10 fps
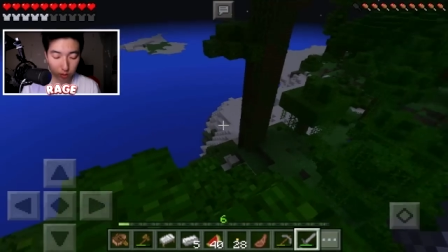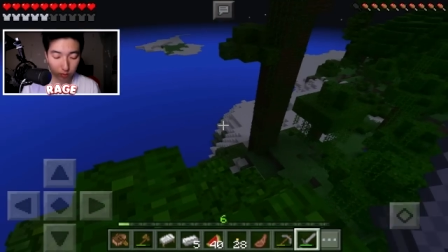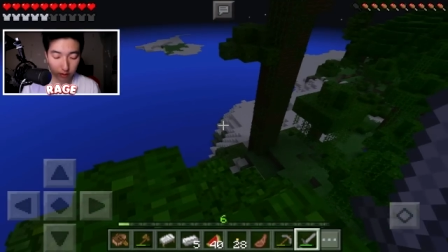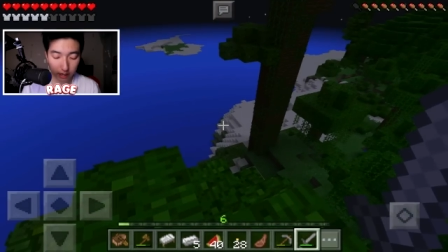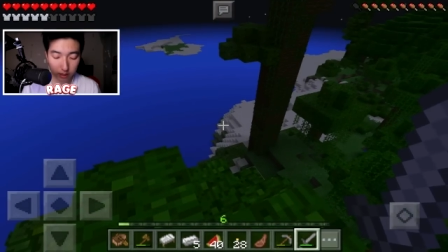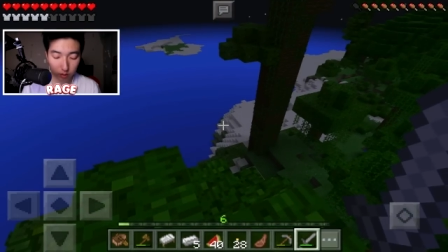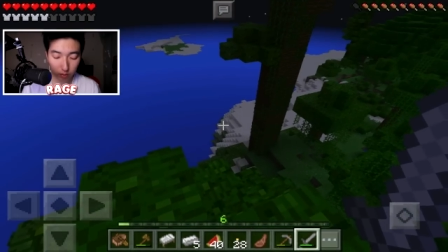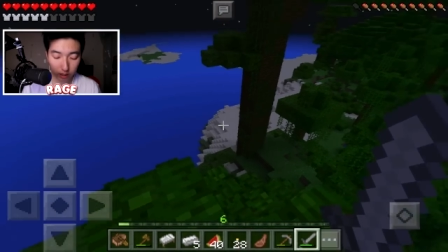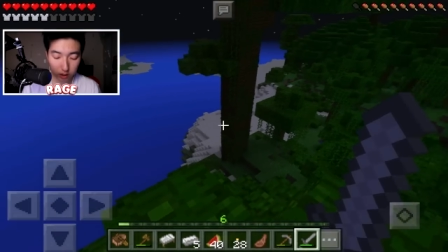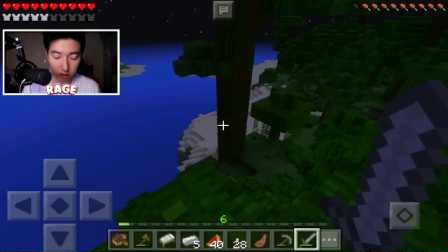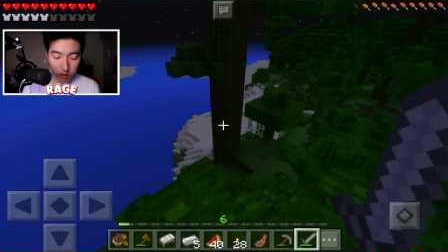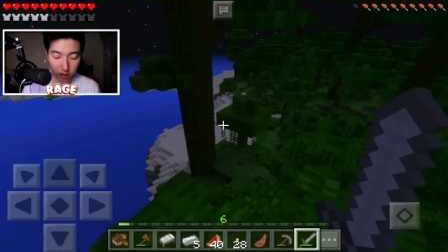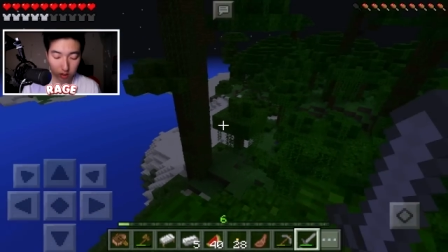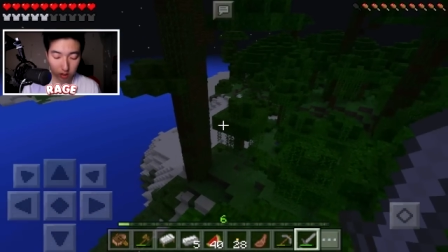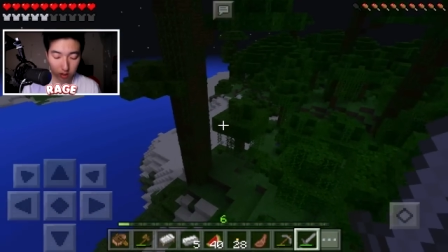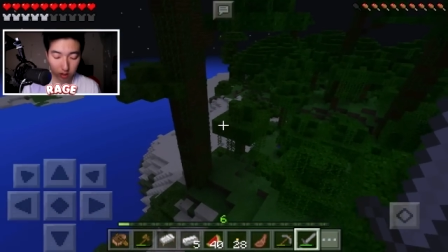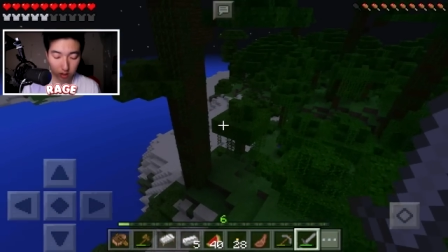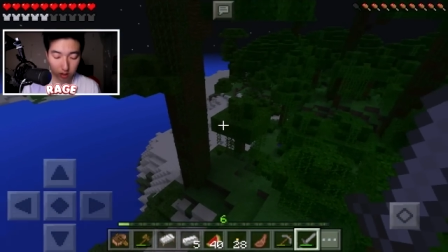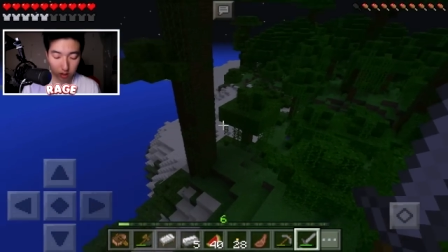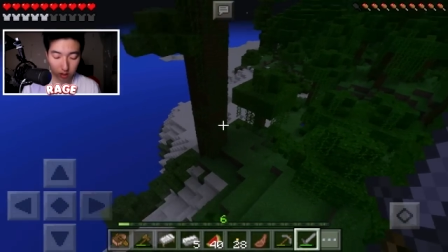to that direction.
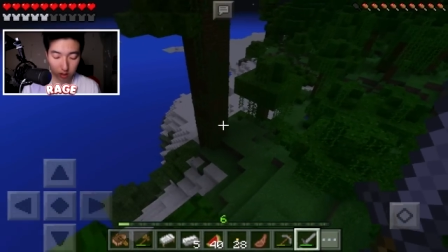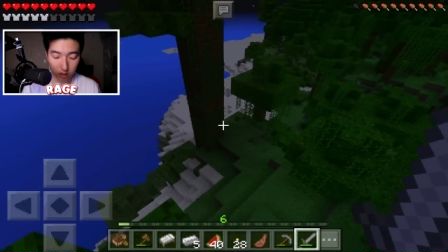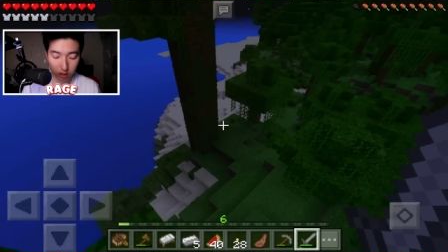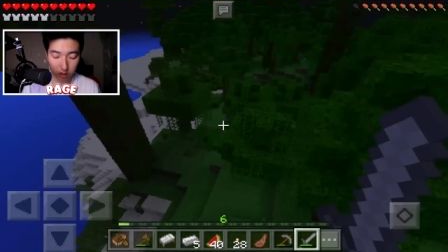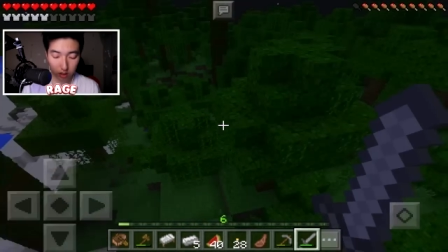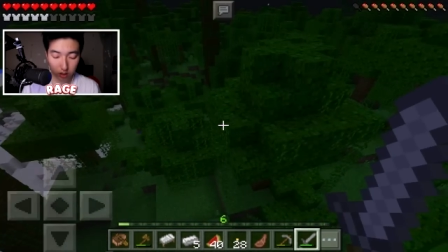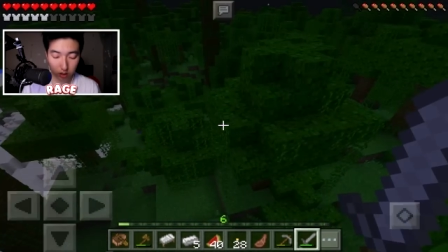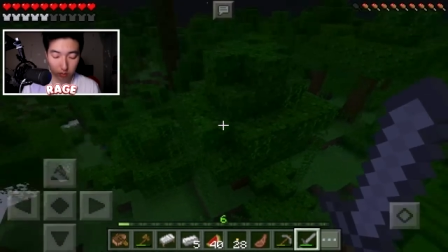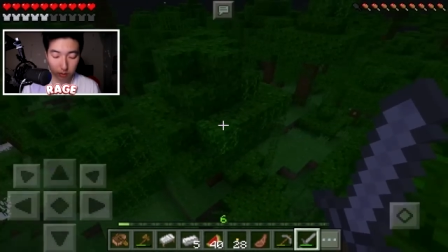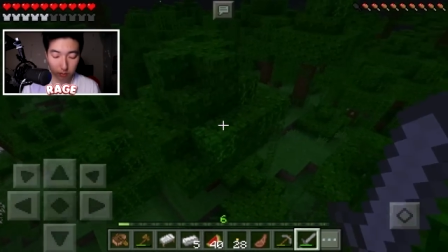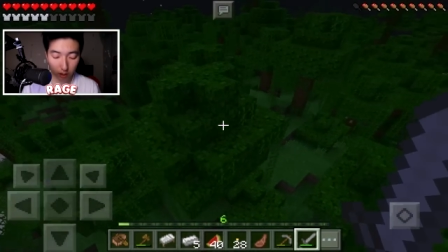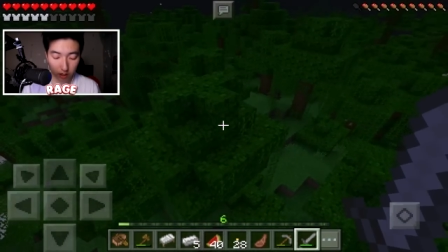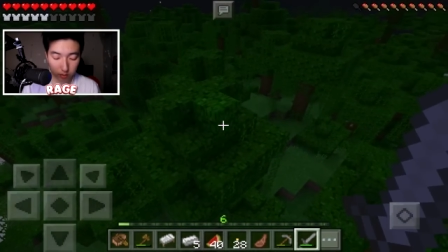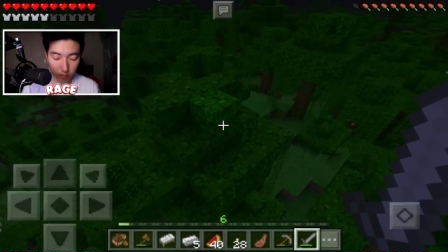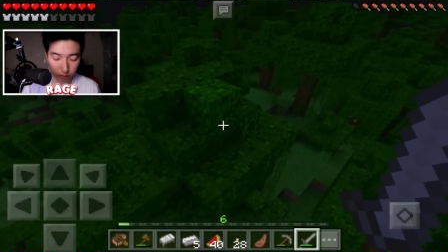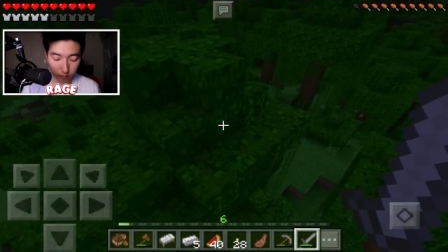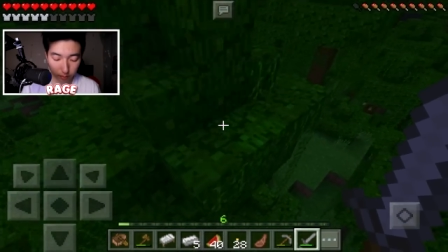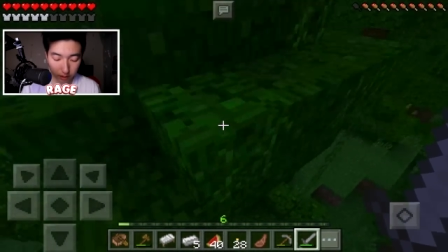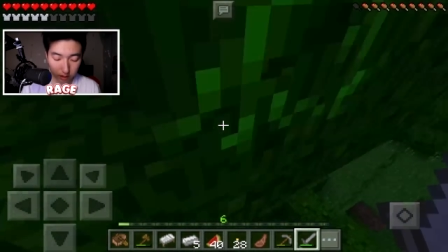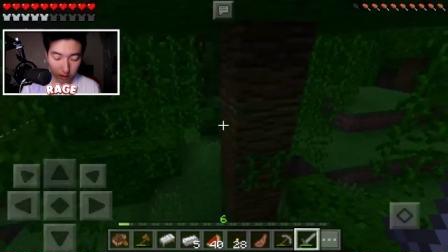It could be possible
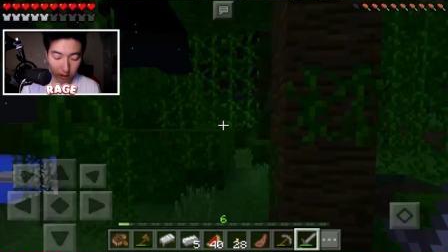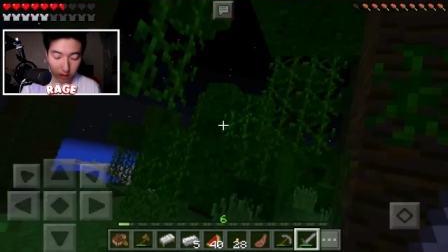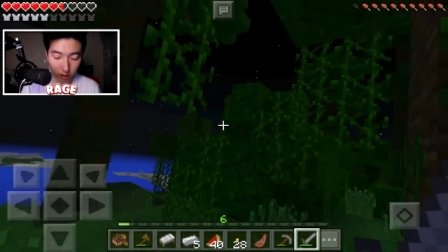for me to